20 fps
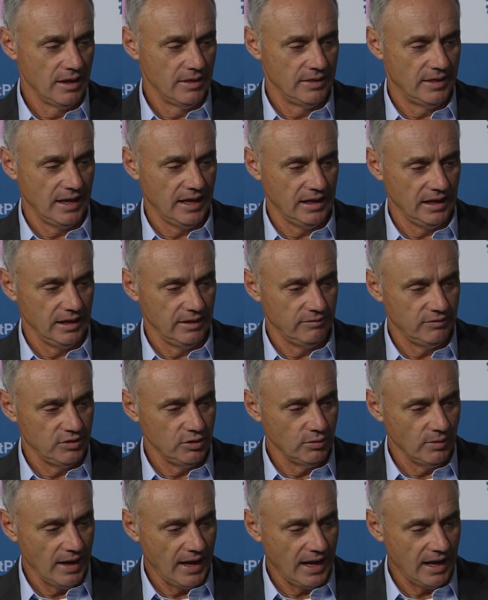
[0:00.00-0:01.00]
that if
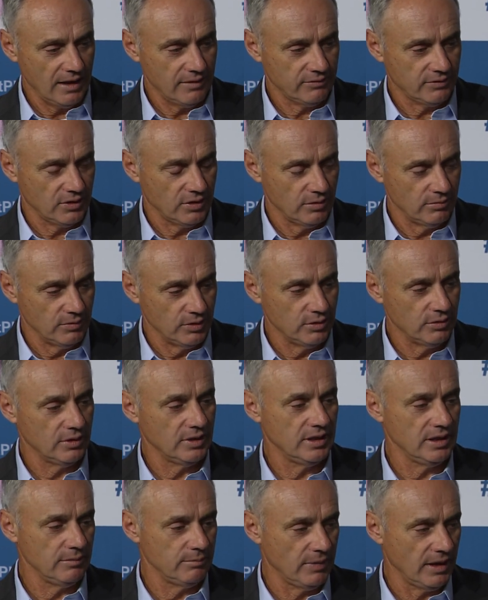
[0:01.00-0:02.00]
you have
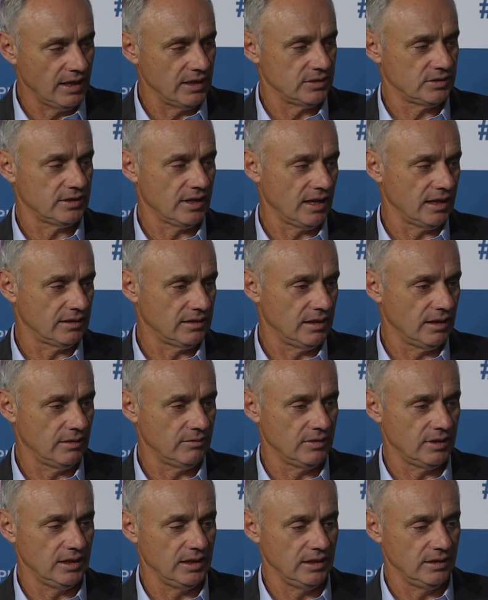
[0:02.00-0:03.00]
community-based
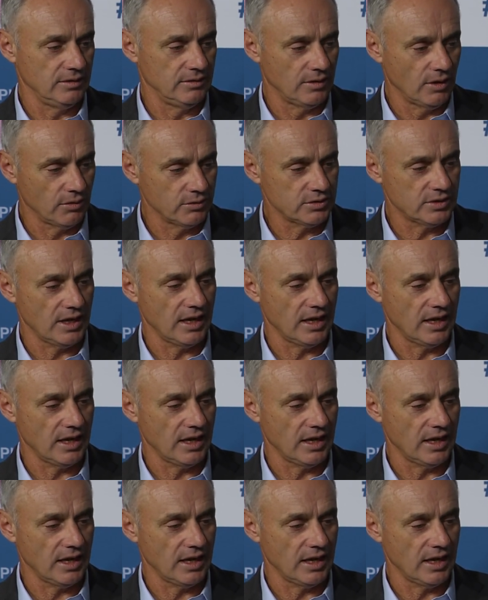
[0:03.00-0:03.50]
activity, those